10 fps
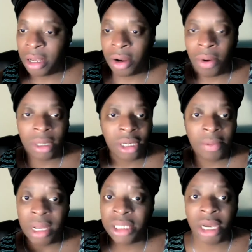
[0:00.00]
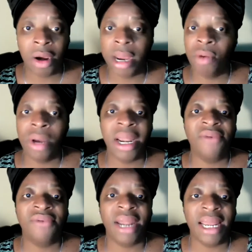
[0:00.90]
go into the military,
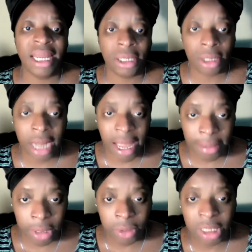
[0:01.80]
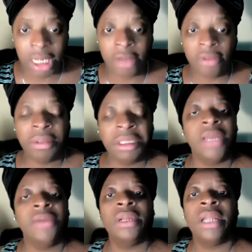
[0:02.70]
whatever they need to damn do to give
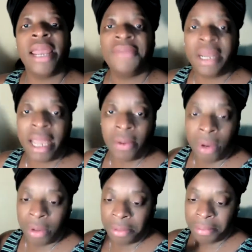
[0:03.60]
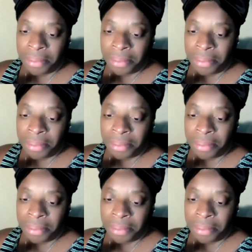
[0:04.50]
themselves the life that they want.